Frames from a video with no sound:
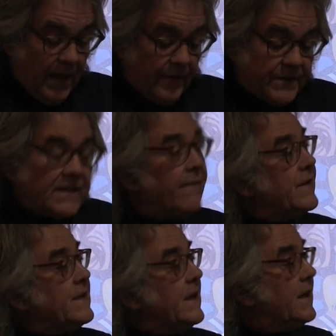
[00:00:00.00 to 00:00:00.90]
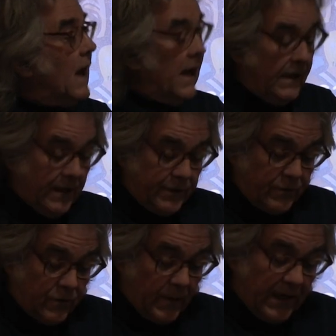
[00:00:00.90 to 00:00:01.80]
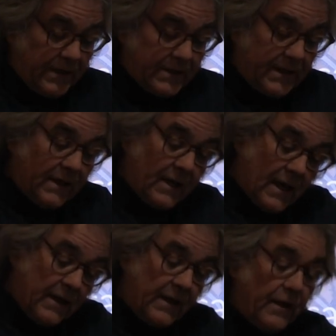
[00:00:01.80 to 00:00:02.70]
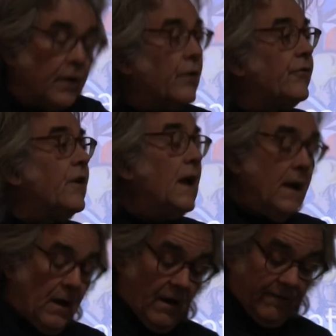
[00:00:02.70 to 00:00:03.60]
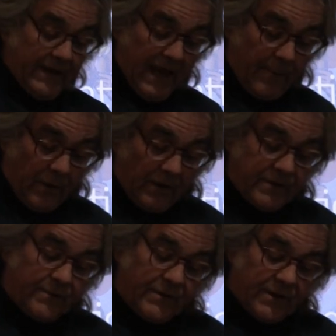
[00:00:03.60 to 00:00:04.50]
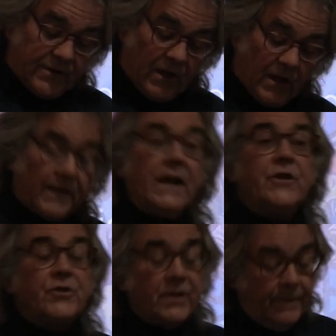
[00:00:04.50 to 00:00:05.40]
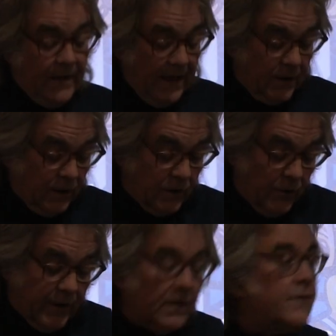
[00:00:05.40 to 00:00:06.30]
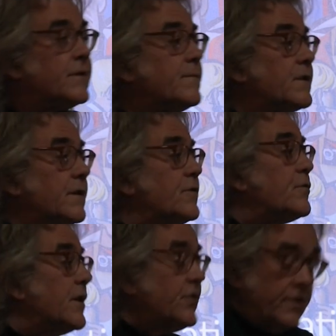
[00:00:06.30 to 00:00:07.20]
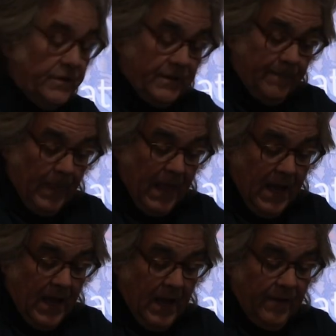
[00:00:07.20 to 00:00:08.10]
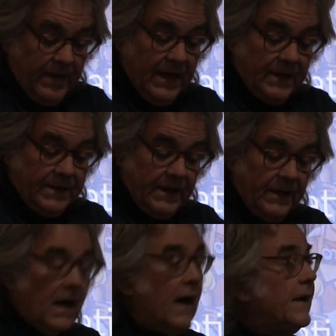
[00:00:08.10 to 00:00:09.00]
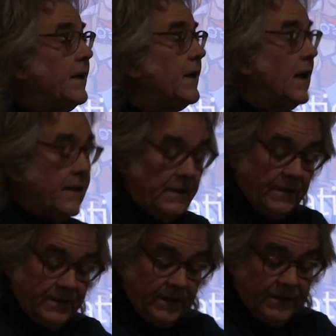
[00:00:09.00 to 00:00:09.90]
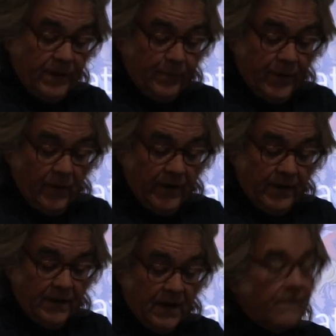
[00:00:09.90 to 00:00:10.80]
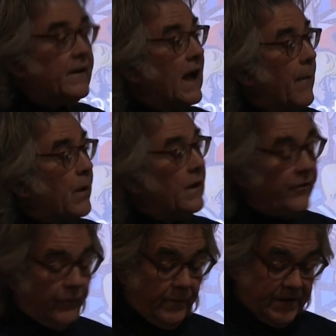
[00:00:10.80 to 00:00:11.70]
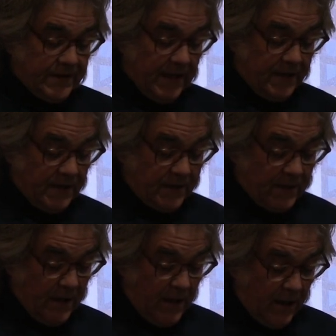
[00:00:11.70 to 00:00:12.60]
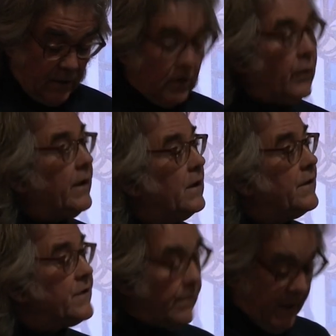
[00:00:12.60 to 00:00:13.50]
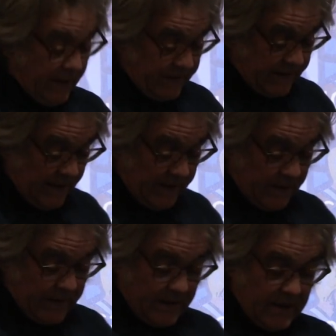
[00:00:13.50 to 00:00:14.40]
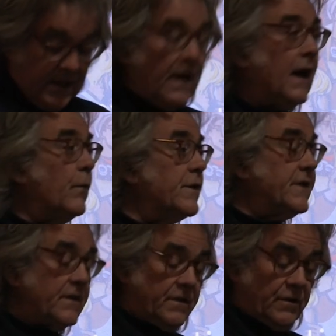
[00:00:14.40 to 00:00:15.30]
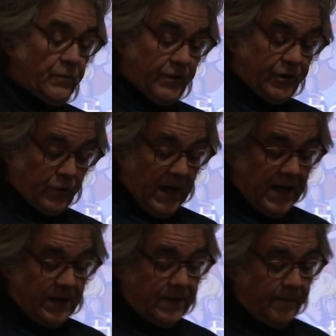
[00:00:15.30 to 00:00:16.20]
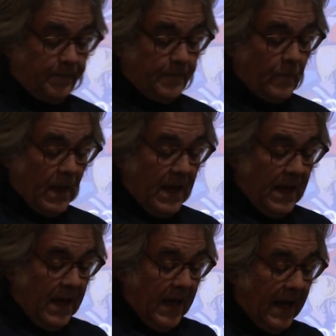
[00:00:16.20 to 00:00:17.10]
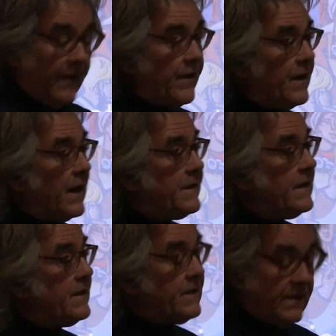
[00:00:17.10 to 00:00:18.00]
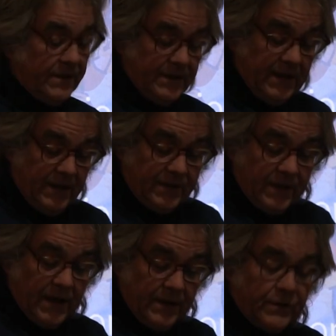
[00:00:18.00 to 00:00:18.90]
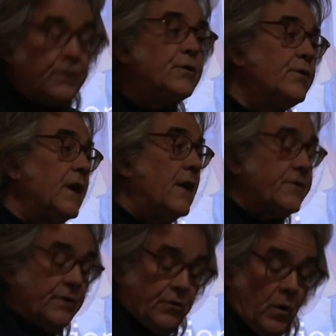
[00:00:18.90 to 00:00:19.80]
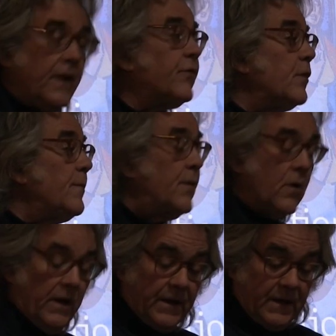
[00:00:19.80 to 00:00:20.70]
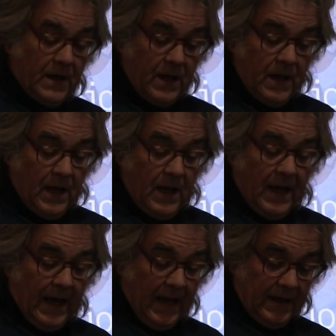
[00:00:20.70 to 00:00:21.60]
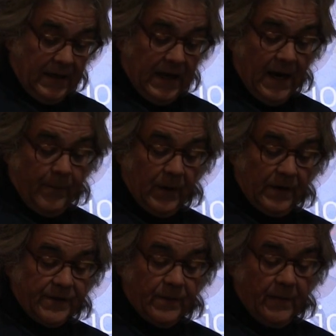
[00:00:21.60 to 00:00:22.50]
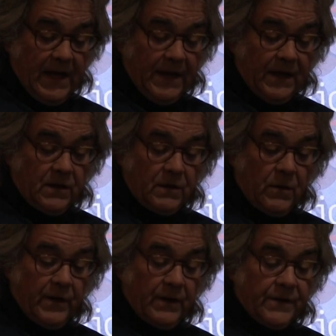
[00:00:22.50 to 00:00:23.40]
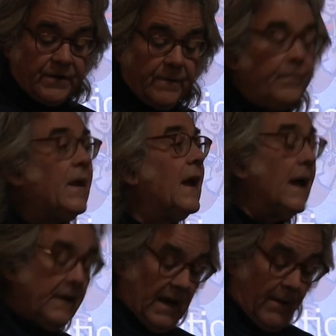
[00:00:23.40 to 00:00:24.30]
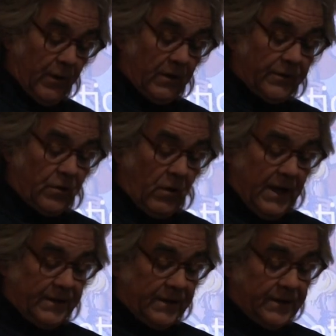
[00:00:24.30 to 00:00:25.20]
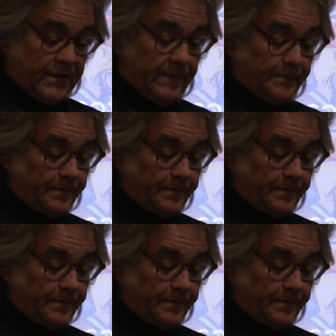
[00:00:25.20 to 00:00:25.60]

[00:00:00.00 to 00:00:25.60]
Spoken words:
the 1790 to 1890 years of capitalism's consolidation and colonialism's constrictions, the 1890 to 1960 period of capitalism ascendant, colonialism extended, and resistance restrained, and the 1960 to 2023 period, anti-capitalism, anti-colonialism, and capitalist crisis.